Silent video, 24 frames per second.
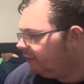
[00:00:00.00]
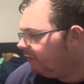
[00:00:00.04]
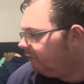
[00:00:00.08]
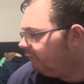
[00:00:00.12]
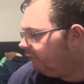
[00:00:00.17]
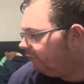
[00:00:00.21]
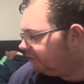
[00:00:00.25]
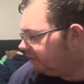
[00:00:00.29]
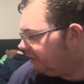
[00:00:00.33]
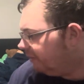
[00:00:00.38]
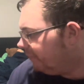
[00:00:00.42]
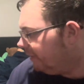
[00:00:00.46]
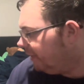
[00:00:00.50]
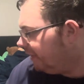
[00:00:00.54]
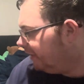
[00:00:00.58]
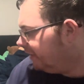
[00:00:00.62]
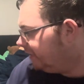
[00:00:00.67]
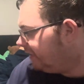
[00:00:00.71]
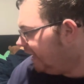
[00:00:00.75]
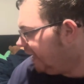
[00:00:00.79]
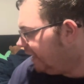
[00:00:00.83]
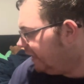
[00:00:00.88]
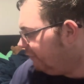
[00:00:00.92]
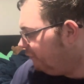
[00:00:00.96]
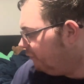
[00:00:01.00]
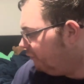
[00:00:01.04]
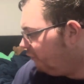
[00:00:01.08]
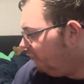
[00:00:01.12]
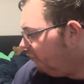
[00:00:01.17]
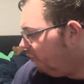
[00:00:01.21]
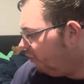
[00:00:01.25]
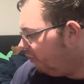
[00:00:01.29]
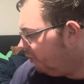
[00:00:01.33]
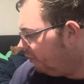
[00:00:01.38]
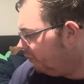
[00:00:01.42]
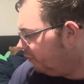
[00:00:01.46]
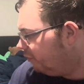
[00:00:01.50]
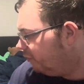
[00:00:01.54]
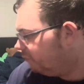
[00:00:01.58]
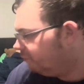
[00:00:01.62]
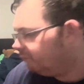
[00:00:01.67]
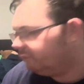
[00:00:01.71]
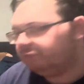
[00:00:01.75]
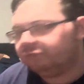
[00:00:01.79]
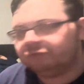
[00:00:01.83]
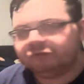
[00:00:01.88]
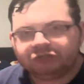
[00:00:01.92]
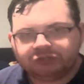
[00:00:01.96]
which I'm getting a second UFO Alert
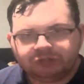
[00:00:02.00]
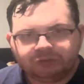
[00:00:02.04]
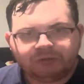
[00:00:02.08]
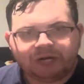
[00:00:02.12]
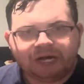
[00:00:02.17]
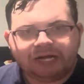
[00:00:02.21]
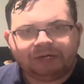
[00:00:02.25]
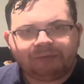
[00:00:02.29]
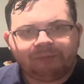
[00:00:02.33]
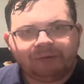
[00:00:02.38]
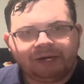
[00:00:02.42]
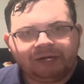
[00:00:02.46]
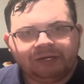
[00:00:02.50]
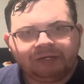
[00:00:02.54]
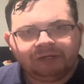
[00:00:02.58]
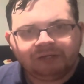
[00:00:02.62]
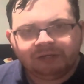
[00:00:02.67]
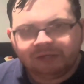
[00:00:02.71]
soon anyway.